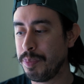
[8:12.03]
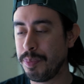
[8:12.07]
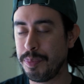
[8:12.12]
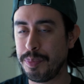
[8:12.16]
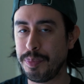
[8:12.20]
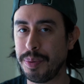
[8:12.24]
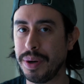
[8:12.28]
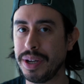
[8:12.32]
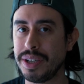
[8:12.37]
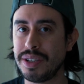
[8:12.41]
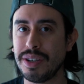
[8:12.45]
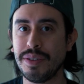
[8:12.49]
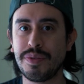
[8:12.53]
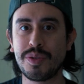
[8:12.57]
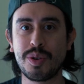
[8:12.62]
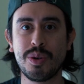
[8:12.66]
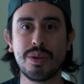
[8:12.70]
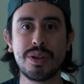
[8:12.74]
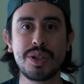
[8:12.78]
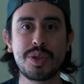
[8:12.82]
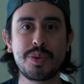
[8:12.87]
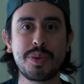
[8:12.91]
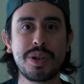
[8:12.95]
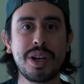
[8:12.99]
but of
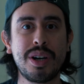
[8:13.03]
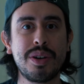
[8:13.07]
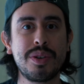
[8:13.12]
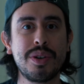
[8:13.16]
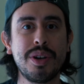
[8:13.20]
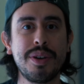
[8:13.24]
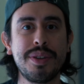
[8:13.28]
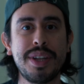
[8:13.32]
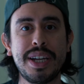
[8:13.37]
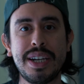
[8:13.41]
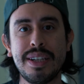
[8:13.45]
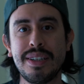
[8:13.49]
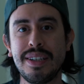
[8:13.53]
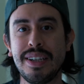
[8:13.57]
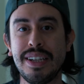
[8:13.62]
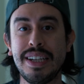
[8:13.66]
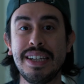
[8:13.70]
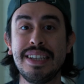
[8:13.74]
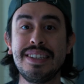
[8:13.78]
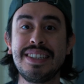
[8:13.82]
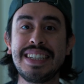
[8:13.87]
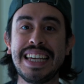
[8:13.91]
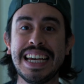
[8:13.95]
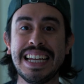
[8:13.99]
course we all know that it
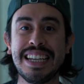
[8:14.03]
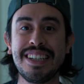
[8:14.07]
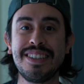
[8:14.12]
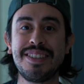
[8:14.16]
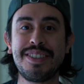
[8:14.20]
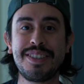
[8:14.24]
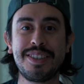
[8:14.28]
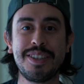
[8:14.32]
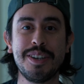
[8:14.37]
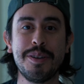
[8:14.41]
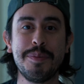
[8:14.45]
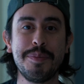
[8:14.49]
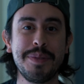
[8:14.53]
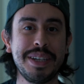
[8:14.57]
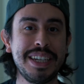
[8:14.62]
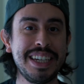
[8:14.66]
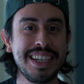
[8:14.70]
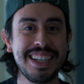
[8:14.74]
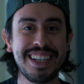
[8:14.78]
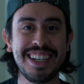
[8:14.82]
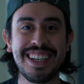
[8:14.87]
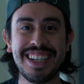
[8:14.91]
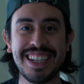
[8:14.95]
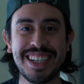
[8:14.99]
is getting some
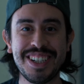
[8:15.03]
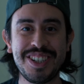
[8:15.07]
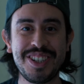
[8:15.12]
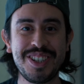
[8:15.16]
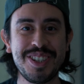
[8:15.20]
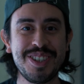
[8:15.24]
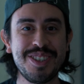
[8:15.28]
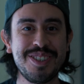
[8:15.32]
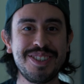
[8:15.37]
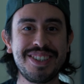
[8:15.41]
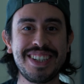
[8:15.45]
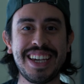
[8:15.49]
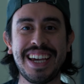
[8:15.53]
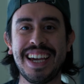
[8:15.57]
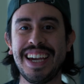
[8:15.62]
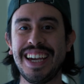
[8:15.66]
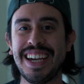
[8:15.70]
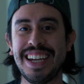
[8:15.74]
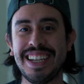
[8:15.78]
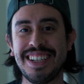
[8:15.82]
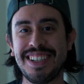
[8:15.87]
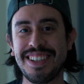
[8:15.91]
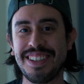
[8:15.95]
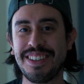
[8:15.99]
heating issues,
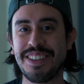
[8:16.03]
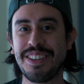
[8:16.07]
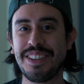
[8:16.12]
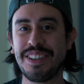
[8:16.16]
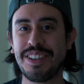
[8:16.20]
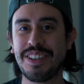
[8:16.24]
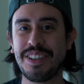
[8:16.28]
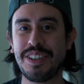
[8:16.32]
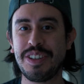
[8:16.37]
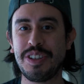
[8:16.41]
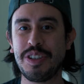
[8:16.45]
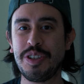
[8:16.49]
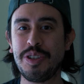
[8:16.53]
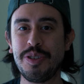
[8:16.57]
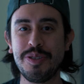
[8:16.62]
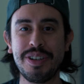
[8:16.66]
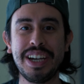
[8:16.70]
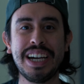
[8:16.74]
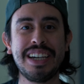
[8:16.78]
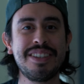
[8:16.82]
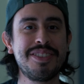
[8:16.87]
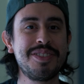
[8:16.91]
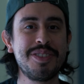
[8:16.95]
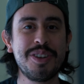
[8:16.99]
and you
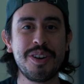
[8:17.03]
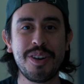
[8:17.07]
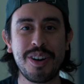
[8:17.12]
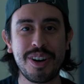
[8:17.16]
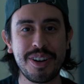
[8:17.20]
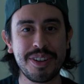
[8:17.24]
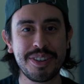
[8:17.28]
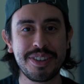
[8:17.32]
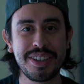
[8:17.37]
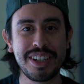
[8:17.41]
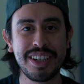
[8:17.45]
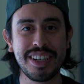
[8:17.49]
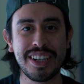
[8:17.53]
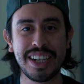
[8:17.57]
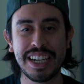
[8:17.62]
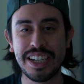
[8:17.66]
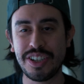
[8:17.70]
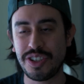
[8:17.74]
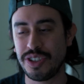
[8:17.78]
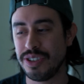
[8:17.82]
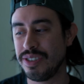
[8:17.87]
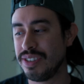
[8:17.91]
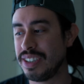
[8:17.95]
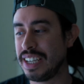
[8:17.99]
guys know all the
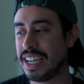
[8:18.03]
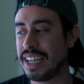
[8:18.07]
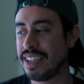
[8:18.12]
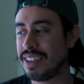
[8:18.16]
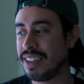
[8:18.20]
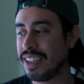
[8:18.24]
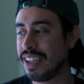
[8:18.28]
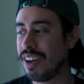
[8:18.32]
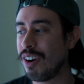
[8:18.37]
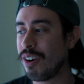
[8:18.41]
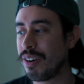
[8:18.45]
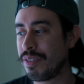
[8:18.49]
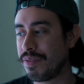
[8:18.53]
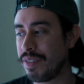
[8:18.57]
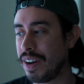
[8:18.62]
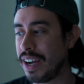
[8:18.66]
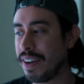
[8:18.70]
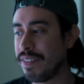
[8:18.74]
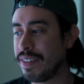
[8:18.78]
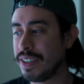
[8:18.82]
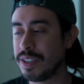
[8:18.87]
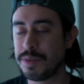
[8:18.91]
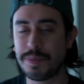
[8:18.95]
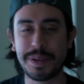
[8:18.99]
issues that the
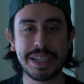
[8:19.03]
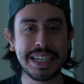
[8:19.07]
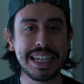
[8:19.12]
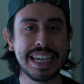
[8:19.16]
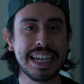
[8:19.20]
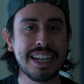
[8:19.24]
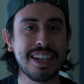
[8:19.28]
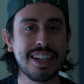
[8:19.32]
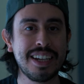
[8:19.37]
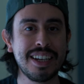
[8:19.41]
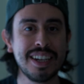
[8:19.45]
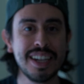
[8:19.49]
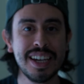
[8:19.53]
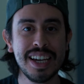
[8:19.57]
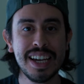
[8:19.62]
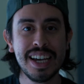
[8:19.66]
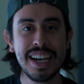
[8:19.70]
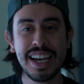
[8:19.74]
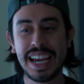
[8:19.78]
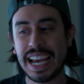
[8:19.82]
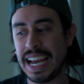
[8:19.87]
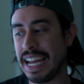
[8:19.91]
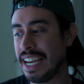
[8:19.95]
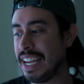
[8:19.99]
R5 has been getting,
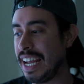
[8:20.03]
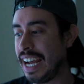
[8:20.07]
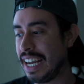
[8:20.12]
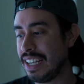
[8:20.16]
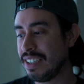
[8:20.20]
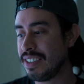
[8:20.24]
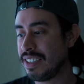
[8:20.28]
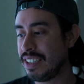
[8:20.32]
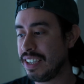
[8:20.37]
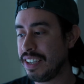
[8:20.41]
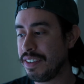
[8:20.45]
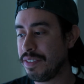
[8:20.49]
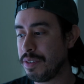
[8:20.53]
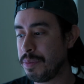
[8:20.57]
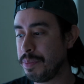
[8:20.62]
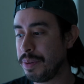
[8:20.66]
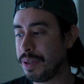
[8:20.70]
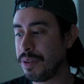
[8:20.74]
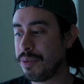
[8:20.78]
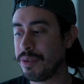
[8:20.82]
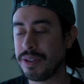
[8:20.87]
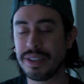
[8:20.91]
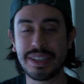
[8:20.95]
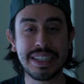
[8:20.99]
and it hasn't even
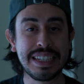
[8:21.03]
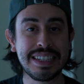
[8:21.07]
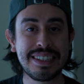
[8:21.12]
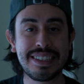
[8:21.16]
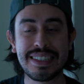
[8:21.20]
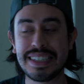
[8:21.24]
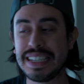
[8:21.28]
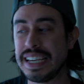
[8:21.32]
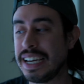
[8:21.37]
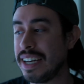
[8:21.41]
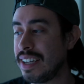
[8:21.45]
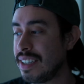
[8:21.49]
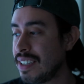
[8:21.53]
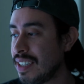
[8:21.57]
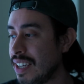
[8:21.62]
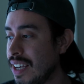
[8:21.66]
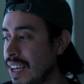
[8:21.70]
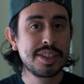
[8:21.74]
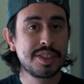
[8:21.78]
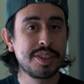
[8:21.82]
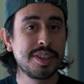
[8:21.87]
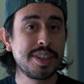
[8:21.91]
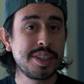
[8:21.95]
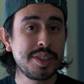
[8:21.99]
been released yet.
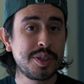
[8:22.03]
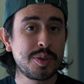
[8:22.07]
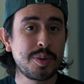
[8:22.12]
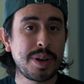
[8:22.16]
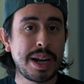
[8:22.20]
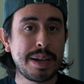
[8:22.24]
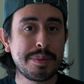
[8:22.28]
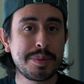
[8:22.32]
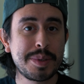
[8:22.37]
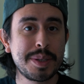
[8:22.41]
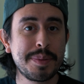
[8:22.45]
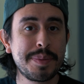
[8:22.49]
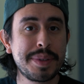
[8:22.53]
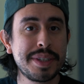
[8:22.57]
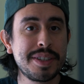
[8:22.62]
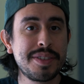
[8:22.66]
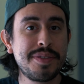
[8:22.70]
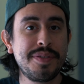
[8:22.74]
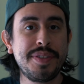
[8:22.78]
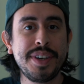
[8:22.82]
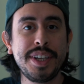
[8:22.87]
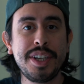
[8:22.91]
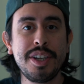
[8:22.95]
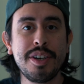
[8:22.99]
So this wraps up this
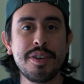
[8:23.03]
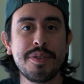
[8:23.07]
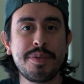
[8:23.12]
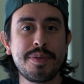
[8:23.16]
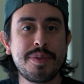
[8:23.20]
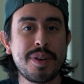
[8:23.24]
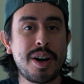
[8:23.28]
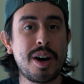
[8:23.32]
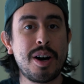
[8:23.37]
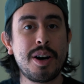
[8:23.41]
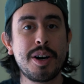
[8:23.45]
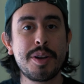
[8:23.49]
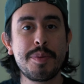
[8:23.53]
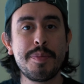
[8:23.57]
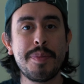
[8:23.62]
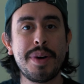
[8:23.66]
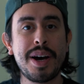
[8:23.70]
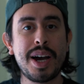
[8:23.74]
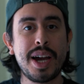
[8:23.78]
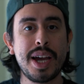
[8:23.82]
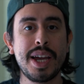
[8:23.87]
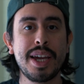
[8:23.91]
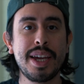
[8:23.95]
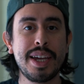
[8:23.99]
video on
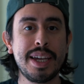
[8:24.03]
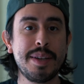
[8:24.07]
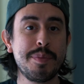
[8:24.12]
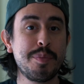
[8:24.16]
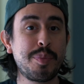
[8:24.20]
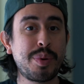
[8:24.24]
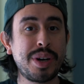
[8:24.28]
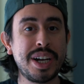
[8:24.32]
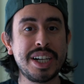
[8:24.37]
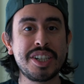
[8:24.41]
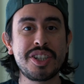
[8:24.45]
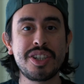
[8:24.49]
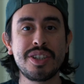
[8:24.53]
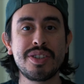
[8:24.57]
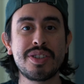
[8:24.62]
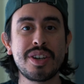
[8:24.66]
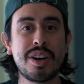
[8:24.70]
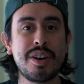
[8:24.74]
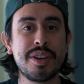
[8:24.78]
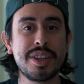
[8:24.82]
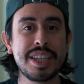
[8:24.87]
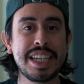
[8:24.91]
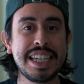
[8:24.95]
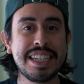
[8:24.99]
my impressions
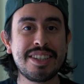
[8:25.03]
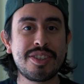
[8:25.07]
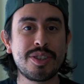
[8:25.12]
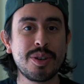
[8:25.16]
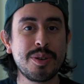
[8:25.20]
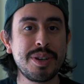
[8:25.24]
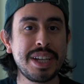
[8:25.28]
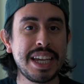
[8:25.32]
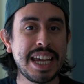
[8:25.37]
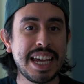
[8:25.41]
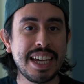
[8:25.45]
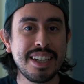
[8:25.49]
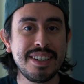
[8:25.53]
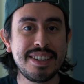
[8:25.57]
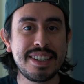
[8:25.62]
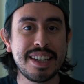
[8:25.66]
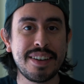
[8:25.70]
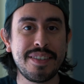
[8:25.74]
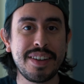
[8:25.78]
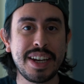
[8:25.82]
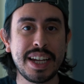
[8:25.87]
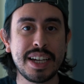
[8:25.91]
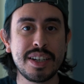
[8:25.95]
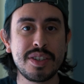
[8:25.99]
on the Sony
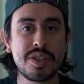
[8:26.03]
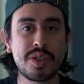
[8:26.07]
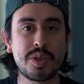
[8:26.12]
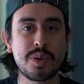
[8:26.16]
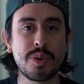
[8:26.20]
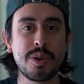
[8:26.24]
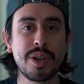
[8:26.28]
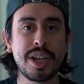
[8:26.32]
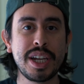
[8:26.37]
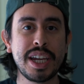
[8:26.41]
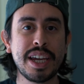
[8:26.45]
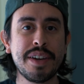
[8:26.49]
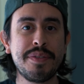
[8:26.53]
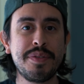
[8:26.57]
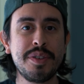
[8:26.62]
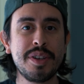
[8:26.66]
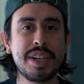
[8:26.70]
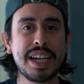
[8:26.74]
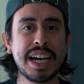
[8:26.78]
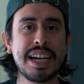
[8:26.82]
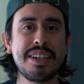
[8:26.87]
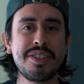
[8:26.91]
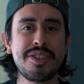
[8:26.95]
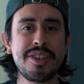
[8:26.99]
A7S III. If you
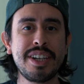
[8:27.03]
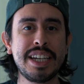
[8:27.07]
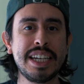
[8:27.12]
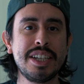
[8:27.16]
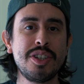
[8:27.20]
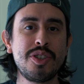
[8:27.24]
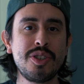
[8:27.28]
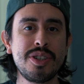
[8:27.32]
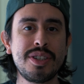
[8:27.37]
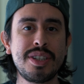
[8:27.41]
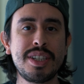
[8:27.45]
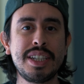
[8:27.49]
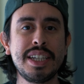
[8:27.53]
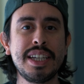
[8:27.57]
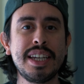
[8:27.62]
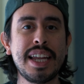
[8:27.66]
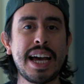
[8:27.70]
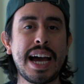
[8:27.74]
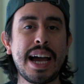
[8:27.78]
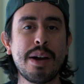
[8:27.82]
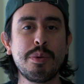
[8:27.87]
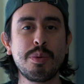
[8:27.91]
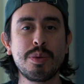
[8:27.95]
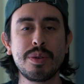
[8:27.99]
guys are interested,
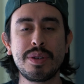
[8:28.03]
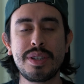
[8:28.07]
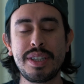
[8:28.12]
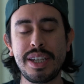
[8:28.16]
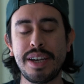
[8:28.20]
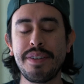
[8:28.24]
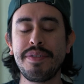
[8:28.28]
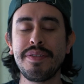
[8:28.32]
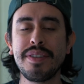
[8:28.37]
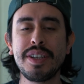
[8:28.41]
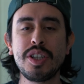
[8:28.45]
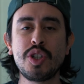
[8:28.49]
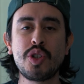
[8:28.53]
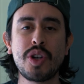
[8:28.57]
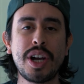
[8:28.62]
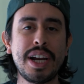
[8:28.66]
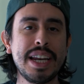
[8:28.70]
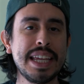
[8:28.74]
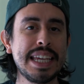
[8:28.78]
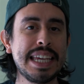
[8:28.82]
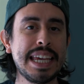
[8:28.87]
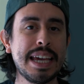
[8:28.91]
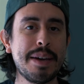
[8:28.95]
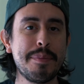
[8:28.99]
I will definitely try
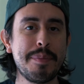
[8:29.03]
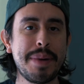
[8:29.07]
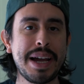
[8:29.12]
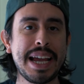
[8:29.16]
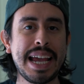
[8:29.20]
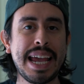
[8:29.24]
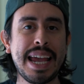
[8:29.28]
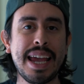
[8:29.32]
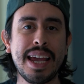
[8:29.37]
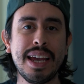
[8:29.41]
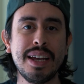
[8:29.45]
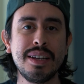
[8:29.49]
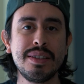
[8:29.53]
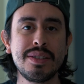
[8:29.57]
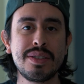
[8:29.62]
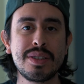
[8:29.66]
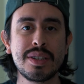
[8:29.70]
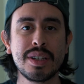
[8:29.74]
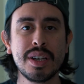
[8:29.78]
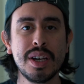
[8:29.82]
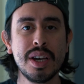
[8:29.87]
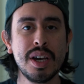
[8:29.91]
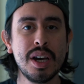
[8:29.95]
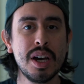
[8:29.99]
to get my
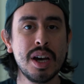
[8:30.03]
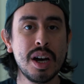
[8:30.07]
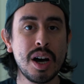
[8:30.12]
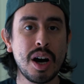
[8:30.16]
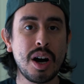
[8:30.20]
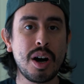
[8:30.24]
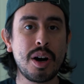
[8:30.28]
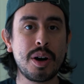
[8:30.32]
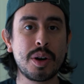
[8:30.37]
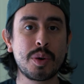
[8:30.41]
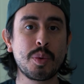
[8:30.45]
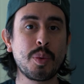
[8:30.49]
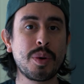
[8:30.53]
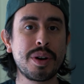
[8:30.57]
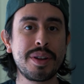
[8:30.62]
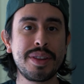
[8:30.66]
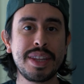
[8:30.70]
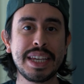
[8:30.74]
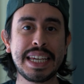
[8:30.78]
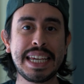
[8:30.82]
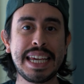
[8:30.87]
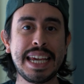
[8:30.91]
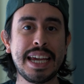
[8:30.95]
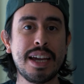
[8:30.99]
hands on one of
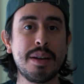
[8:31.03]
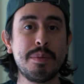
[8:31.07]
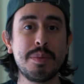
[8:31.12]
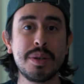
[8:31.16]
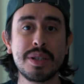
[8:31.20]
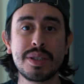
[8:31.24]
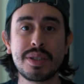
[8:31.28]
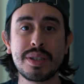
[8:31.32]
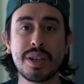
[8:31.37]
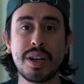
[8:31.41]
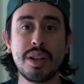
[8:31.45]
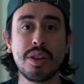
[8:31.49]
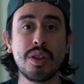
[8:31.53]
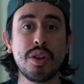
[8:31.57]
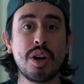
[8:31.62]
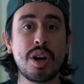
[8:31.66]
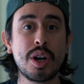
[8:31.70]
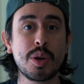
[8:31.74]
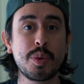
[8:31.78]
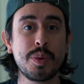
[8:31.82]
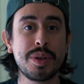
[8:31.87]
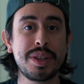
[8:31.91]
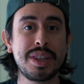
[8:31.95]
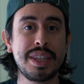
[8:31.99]
the cameras
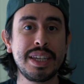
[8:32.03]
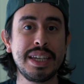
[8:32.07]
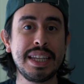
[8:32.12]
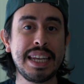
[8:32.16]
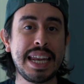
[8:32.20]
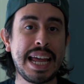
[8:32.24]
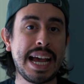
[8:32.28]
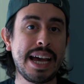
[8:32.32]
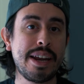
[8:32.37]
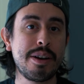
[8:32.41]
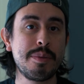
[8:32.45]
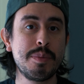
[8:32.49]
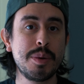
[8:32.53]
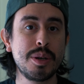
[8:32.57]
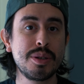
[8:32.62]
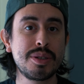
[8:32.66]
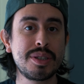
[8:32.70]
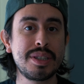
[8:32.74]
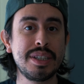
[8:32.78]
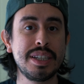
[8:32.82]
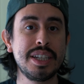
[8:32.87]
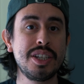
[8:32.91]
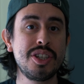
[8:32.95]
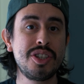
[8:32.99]
along with the
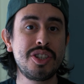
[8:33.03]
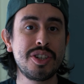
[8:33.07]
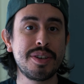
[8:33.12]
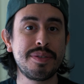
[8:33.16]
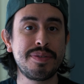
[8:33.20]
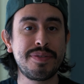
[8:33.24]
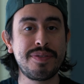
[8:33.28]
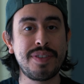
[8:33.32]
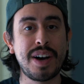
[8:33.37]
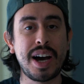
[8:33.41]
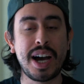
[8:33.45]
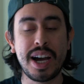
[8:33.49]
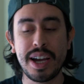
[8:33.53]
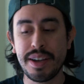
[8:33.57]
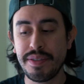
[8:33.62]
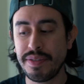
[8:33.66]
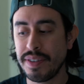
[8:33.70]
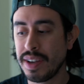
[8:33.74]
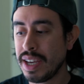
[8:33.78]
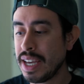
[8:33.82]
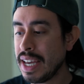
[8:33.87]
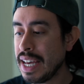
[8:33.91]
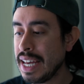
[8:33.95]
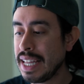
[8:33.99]
Atomos Ninja
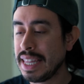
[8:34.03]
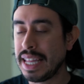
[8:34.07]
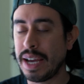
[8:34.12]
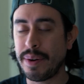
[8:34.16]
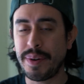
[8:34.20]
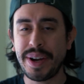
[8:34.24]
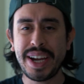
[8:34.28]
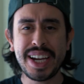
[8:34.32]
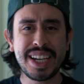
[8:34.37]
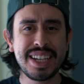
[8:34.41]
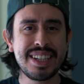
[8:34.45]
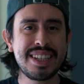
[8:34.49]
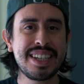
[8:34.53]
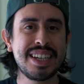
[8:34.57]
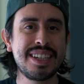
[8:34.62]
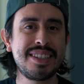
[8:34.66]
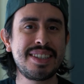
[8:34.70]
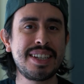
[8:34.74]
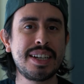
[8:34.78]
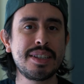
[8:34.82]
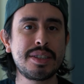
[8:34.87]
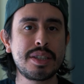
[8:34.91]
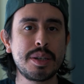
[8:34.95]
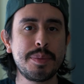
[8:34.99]
5. That way I could
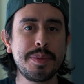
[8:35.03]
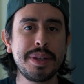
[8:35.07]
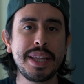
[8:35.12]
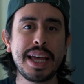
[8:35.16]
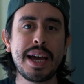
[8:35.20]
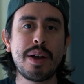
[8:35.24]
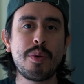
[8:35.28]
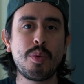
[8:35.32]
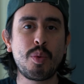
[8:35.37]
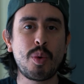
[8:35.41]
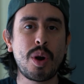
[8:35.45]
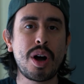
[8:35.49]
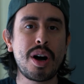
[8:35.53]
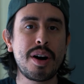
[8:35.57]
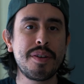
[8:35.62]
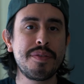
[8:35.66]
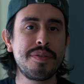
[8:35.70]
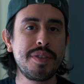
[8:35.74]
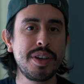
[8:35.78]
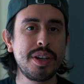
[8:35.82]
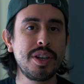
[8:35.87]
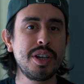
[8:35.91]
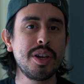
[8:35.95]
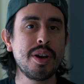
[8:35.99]
test out some of that raw
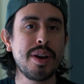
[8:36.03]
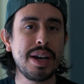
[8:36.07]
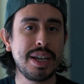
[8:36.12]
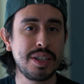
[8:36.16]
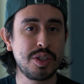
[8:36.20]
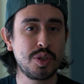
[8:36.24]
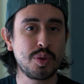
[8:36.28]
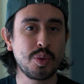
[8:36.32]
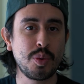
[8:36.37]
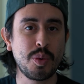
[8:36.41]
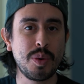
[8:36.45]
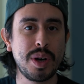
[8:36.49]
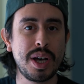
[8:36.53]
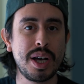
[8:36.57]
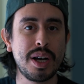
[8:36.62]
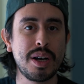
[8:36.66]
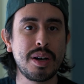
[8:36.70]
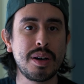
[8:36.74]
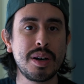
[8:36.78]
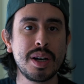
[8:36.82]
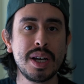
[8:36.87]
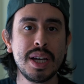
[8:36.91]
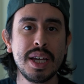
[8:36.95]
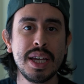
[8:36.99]
video as
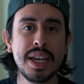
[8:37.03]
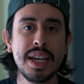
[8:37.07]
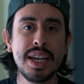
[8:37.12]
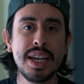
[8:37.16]
well.